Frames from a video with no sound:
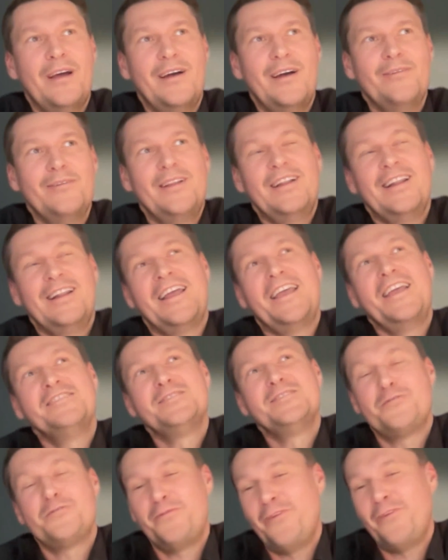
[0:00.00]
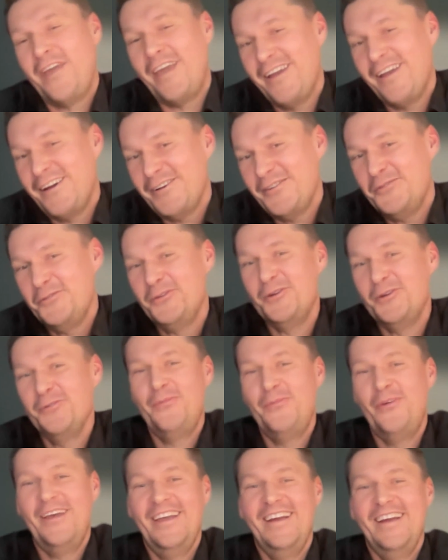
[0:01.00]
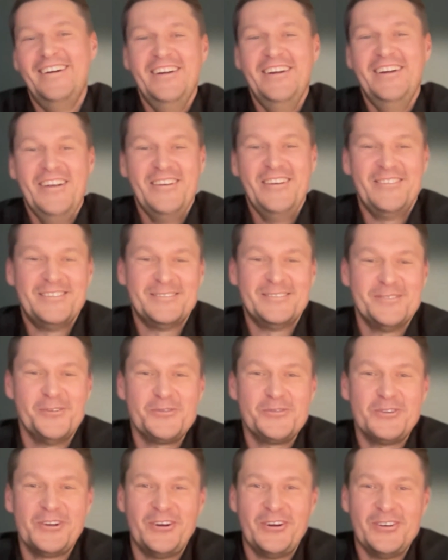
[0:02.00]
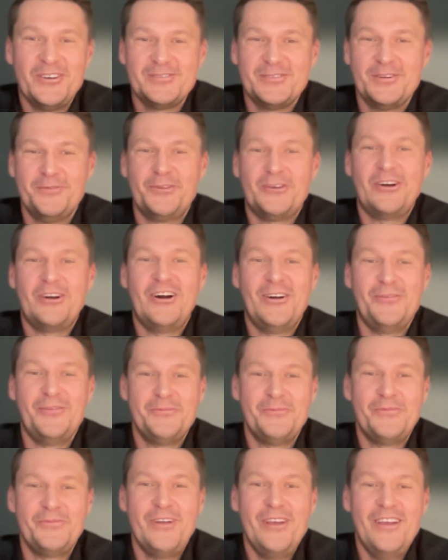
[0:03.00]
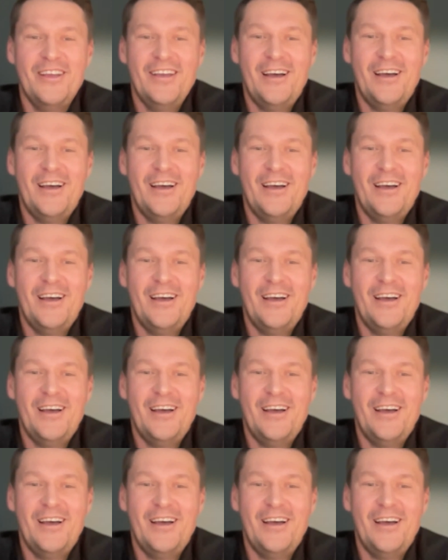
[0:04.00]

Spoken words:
is it fair to compare the social cost of carbon